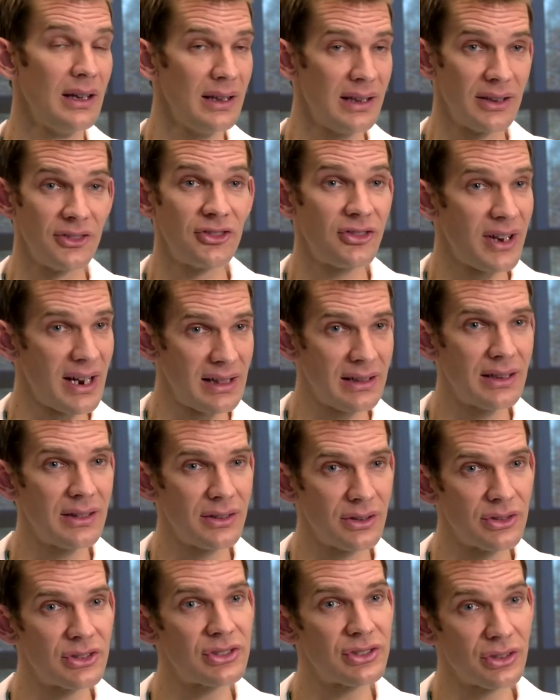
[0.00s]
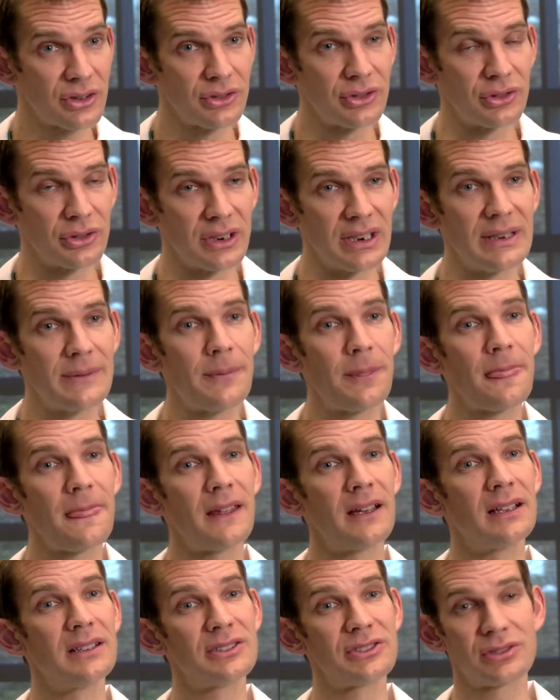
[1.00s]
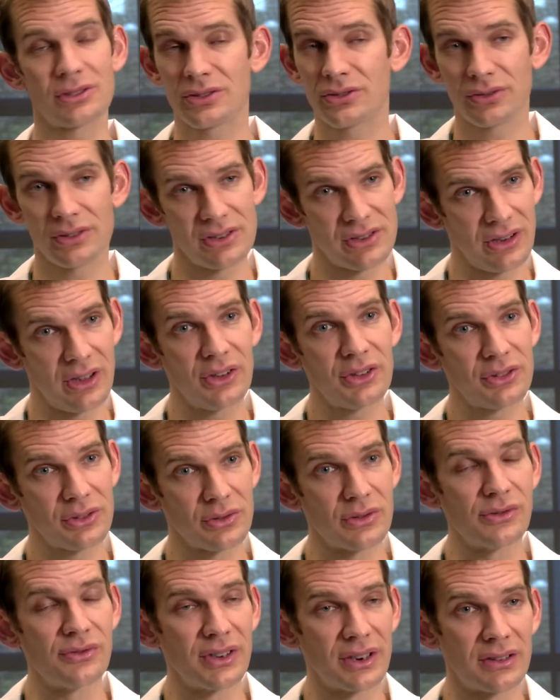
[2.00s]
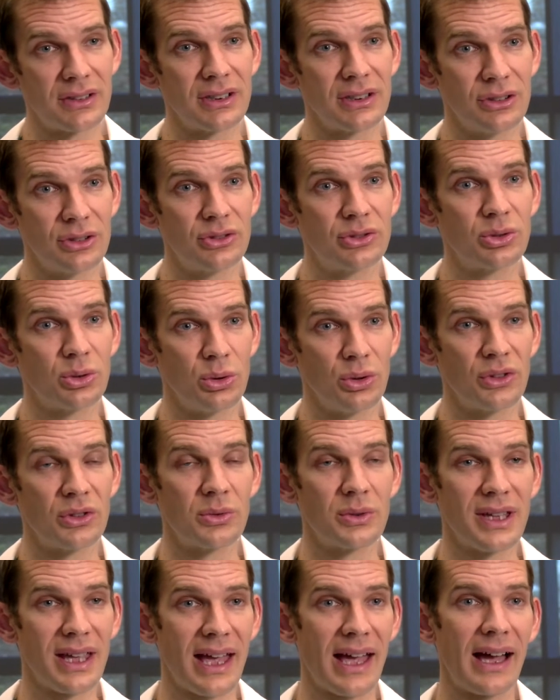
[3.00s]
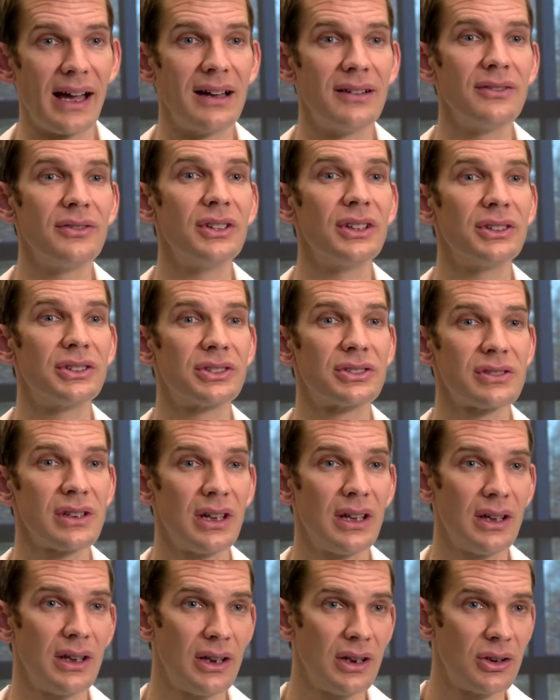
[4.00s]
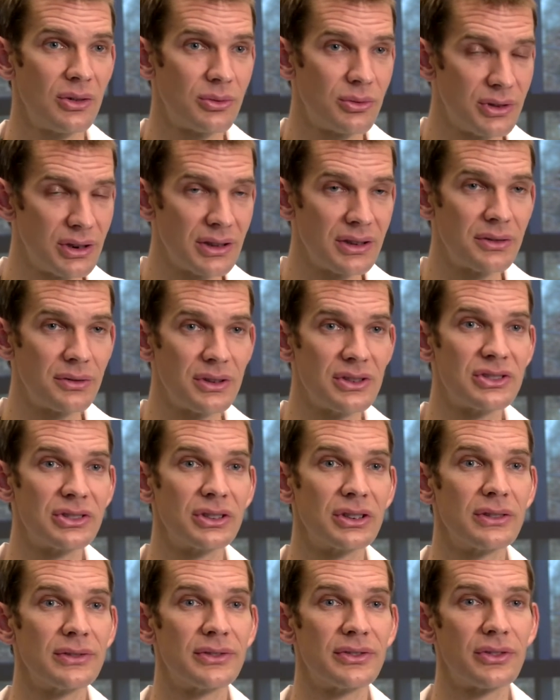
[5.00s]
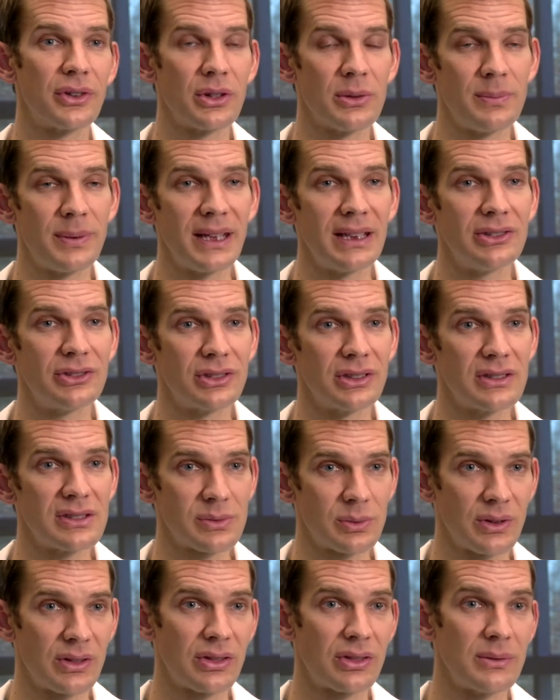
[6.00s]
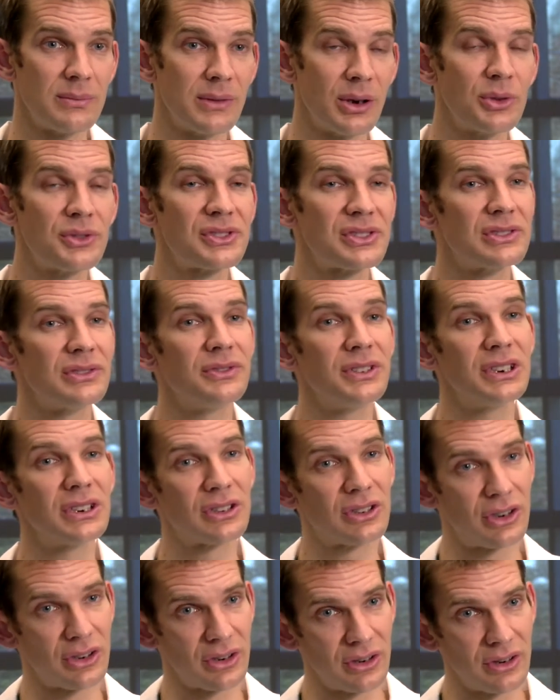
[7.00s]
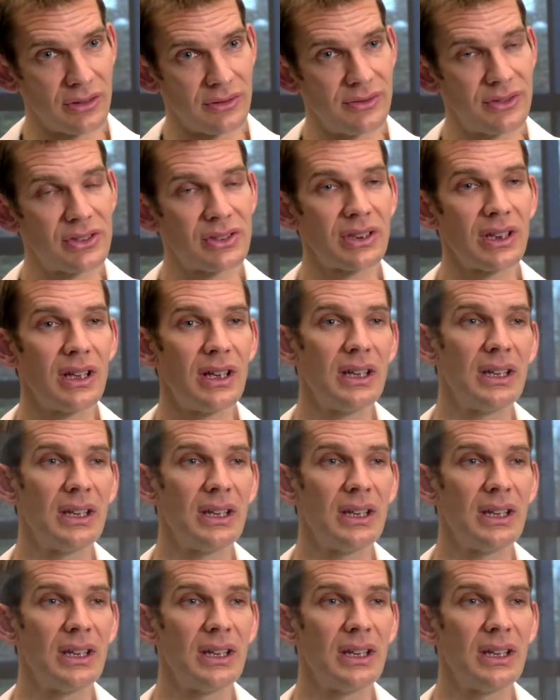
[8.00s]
And finally, there's surgery, and surgery is also a very good tool that we have that's really reserved for the patients with the most severe curves,